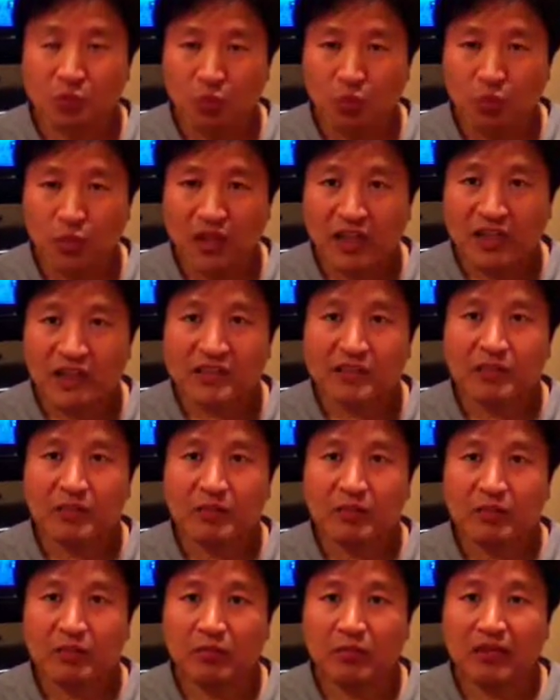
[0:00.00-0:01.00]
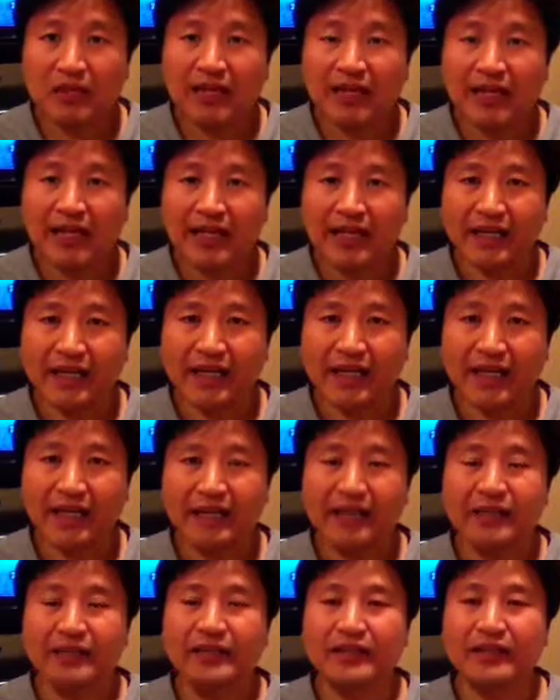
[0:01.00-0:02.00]
with some
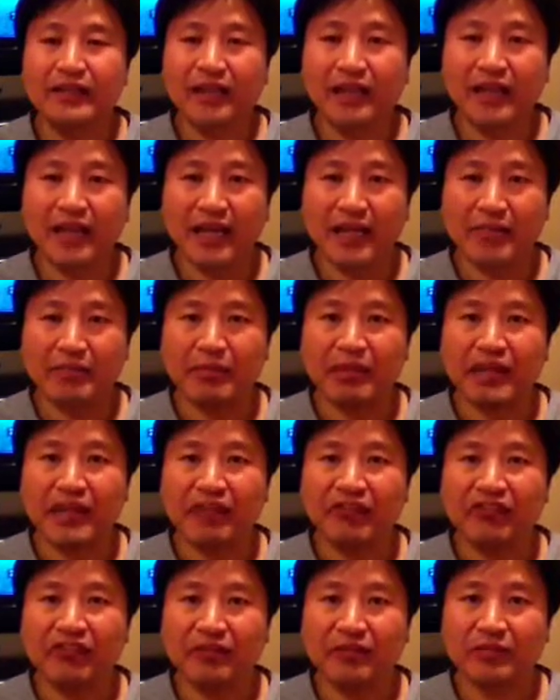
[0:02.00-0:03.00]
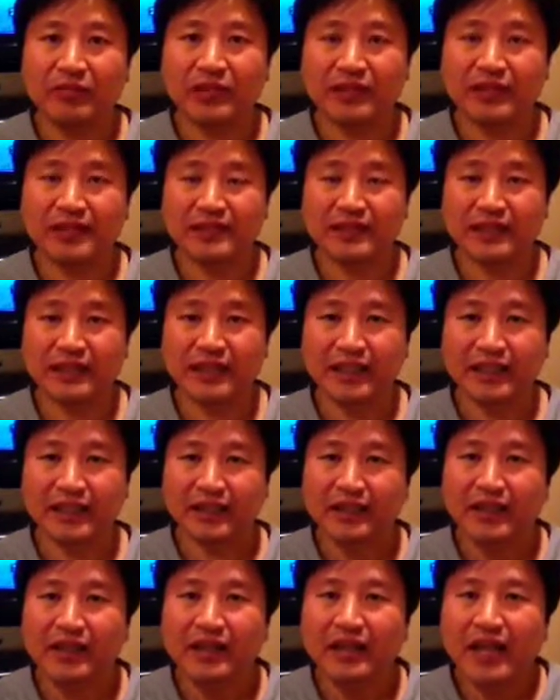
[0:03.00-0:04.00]
lidocaine and epinephrine mixed in it.
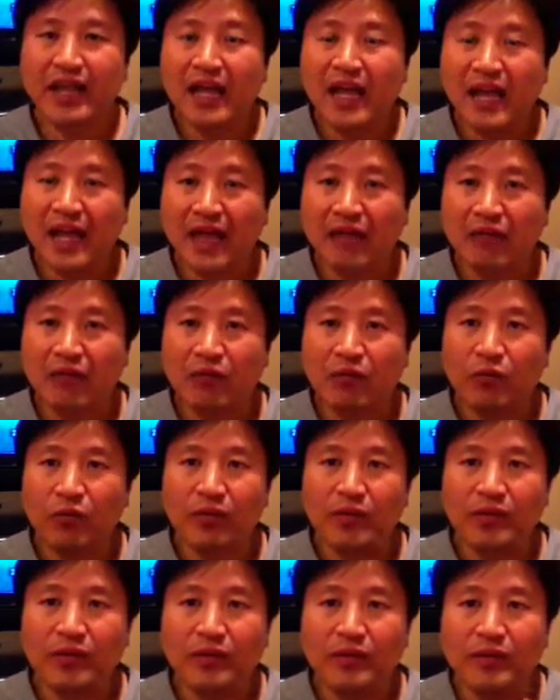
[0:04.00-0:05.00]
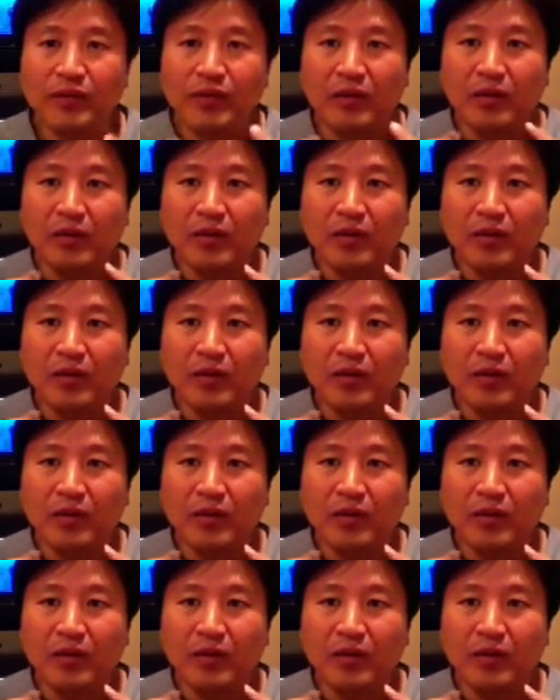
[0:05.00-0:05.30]
And we